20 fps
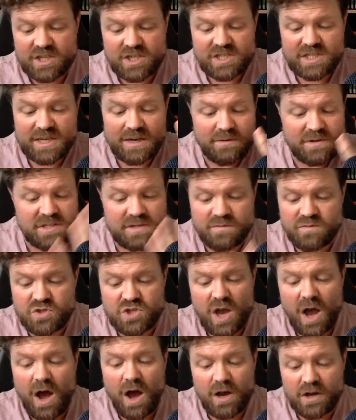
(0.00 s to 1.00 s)
series of
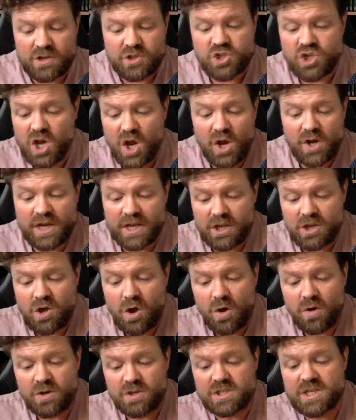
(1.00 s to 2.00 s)
dark, churning
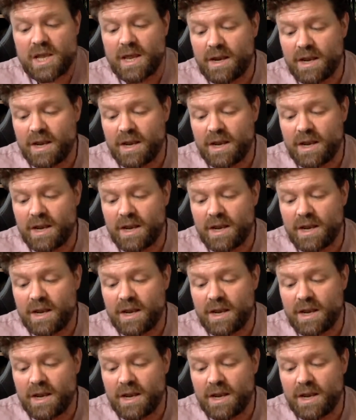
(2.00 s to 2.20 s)
cogs,